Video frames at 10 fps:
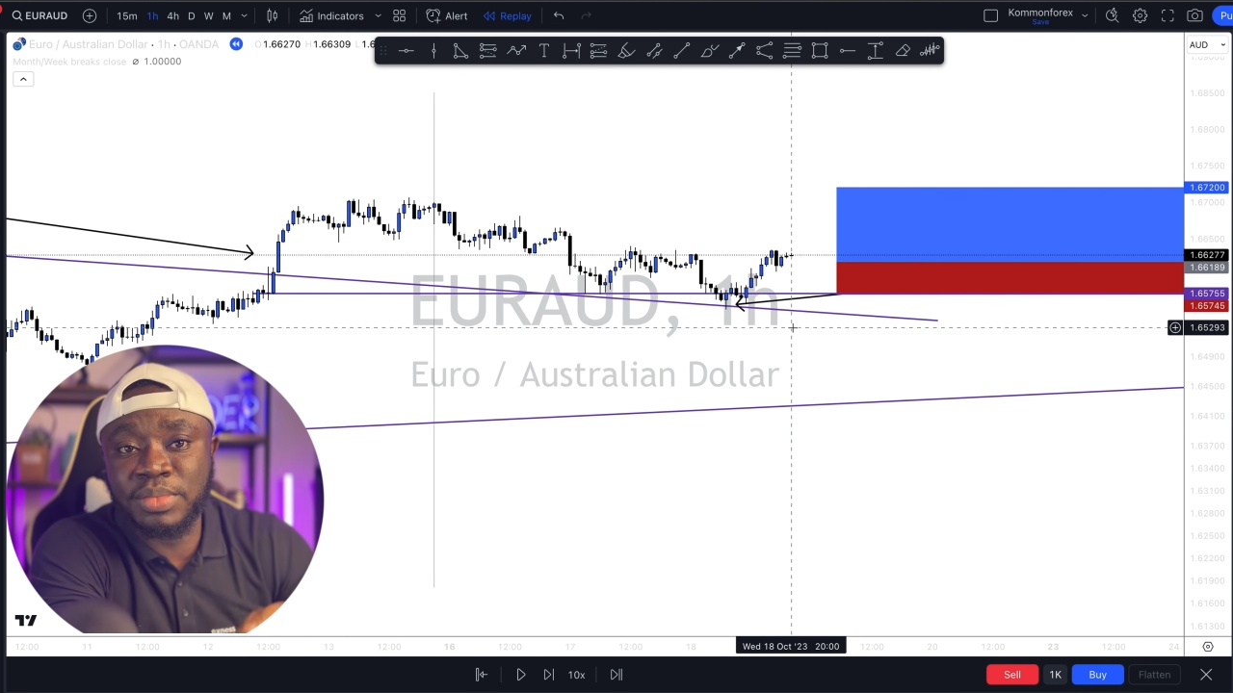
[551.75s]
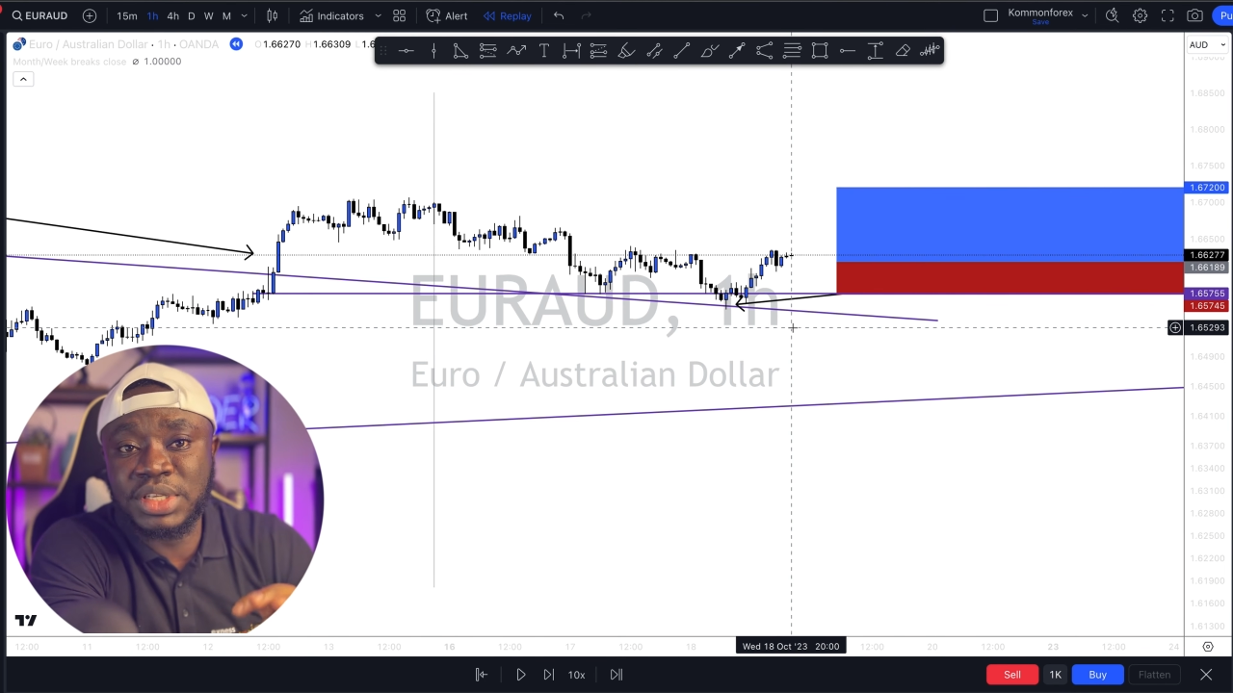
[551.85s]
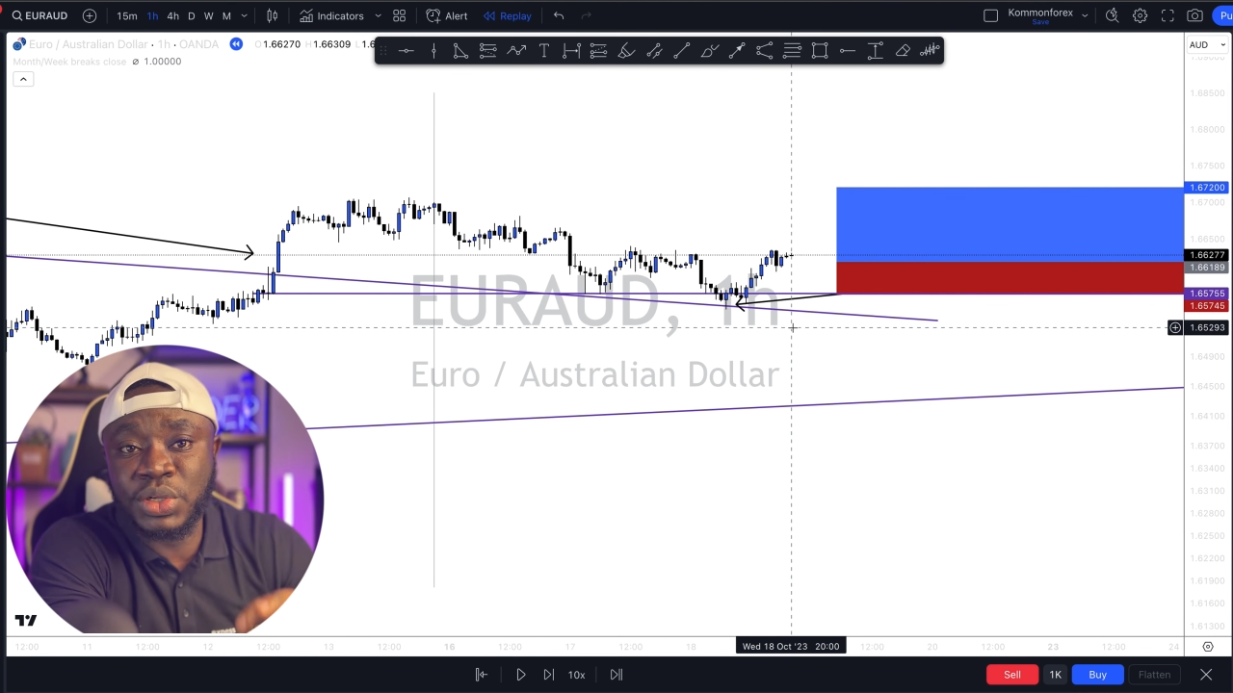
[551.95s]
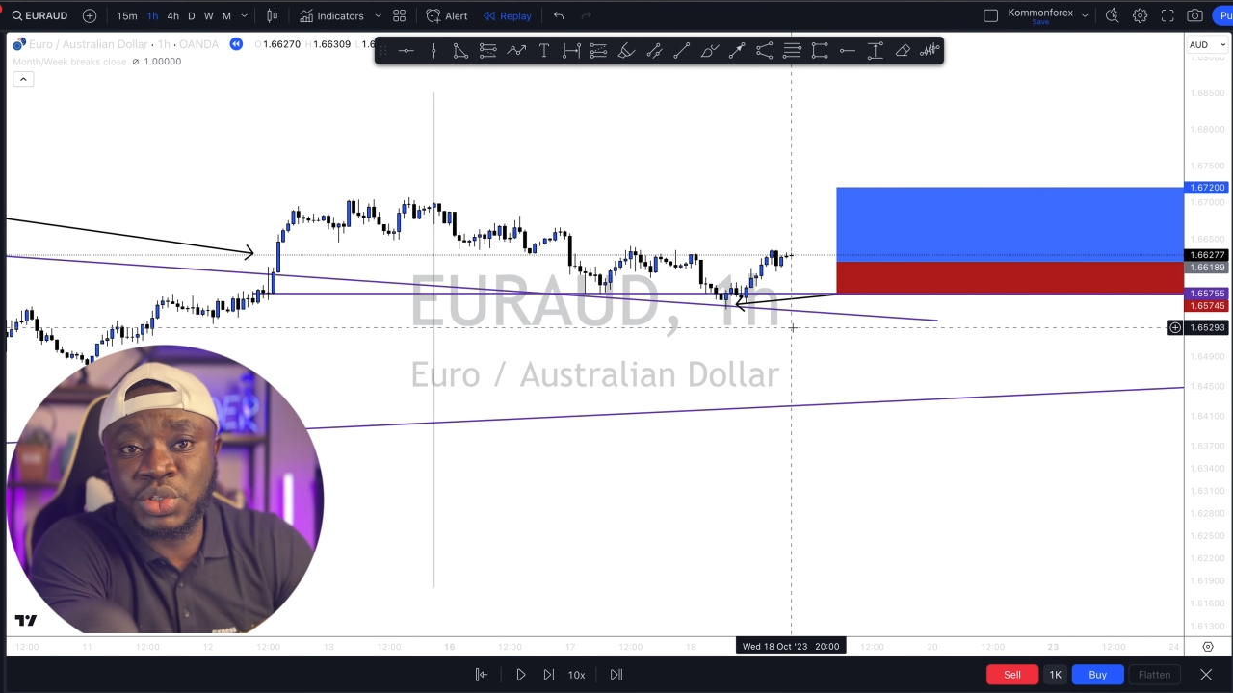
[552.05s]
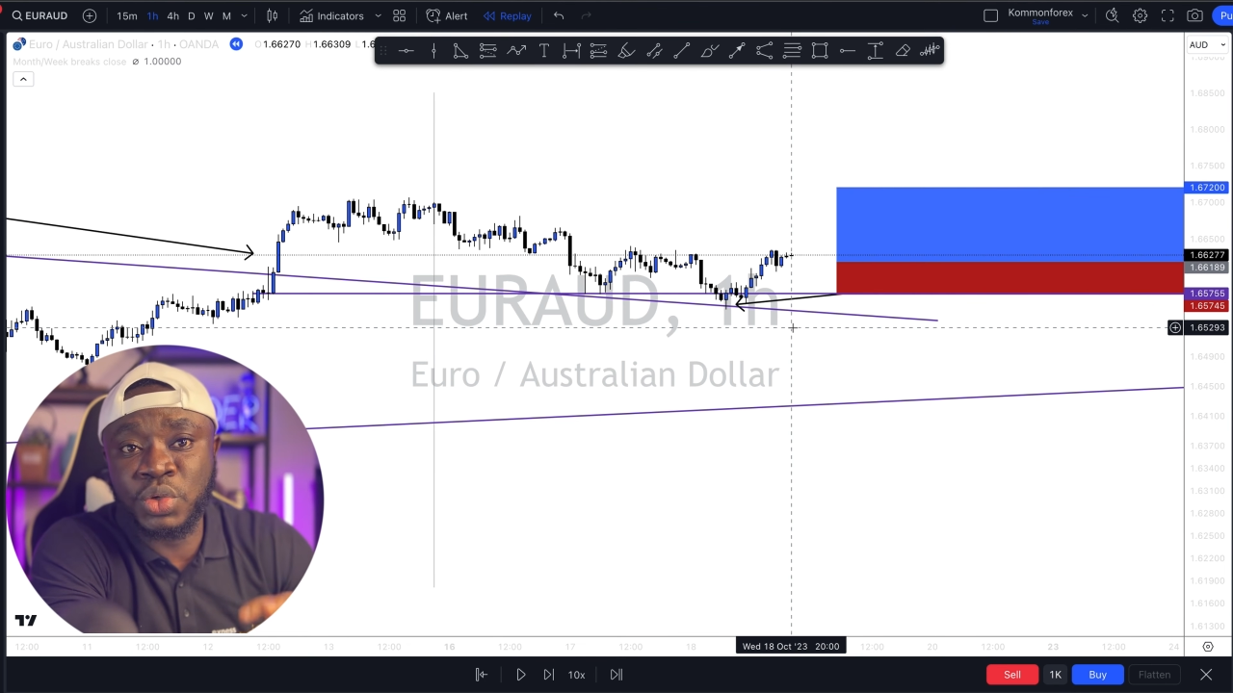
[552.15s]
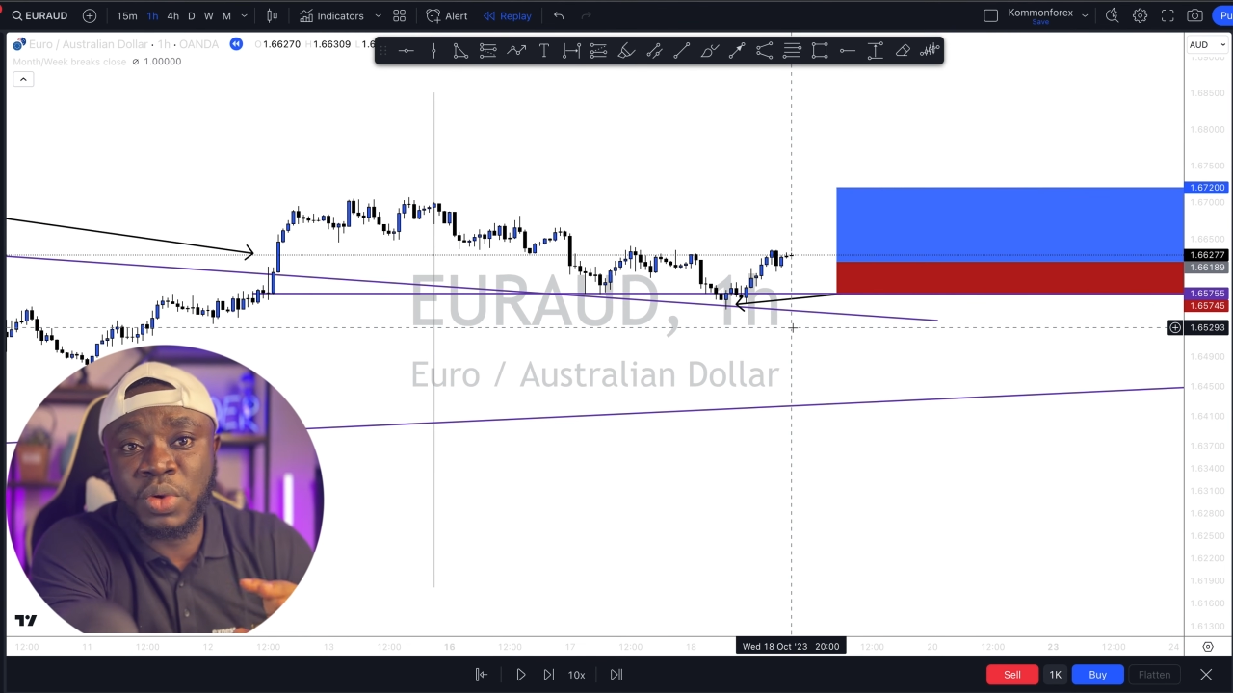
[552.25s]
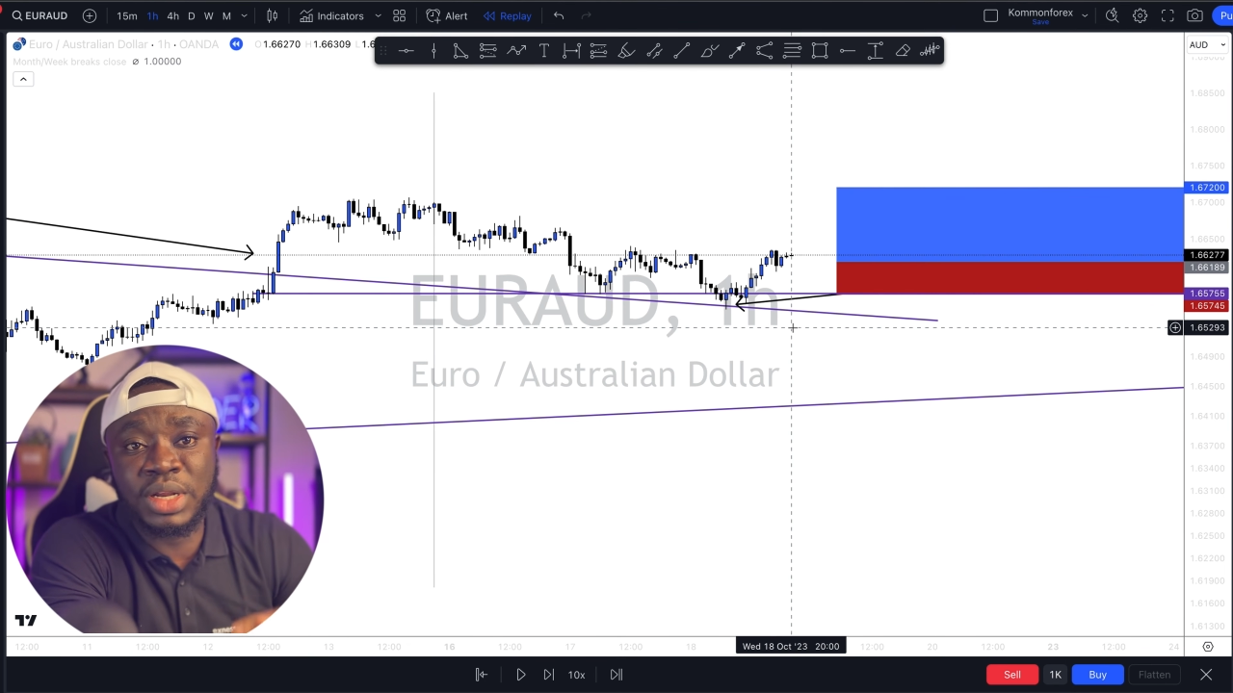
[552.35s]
tells you what